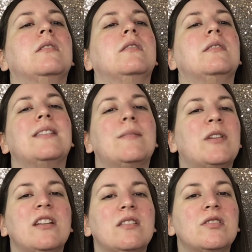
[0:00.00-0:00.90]
does that
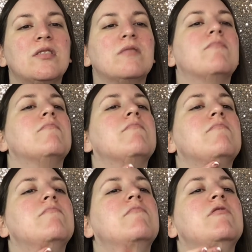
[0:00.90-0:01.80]
match?
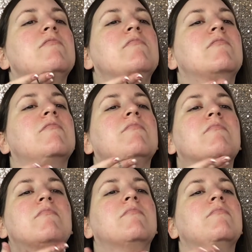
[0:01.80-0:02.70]
I don't know.
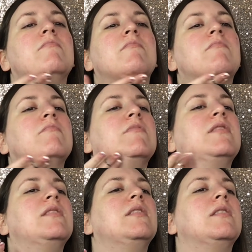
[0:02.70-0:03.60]

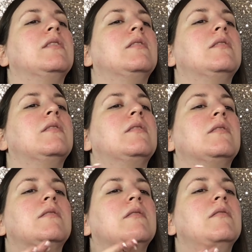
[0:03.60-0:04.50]
Let's see it.
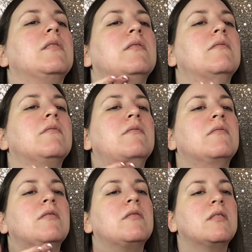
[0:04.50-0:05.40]
Yeah.
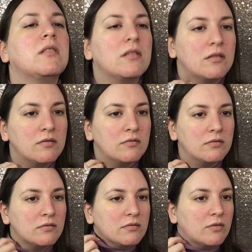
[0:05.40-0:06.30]

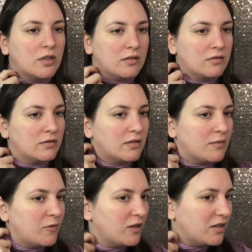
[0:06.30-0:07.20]
Well, and
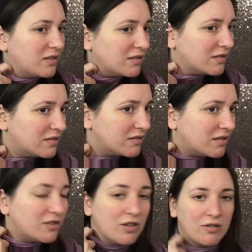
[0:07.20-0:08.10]
I'm wearing
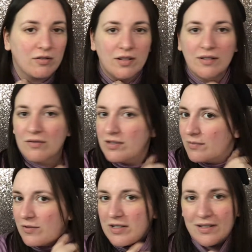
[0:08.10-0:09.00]
a turtleneck for
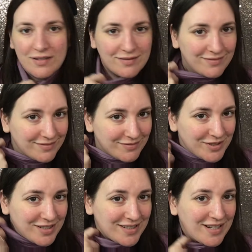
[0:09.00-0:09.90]
some reason,
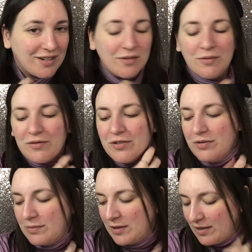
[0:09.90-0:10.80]
which is terrible for
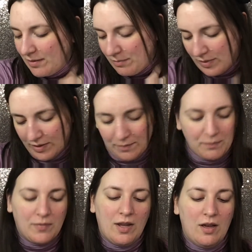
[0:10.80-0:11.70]
doing makeup, but
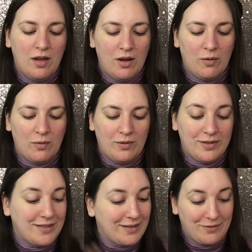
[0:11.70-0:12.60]
we're
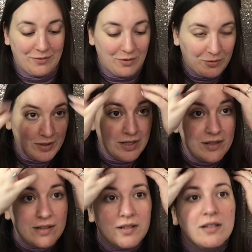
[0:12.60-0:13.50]
just gonna roll with
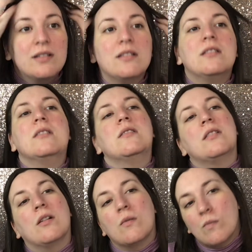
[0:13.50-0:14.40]
it.
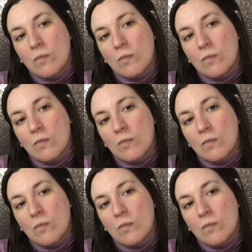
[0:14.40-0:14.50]
So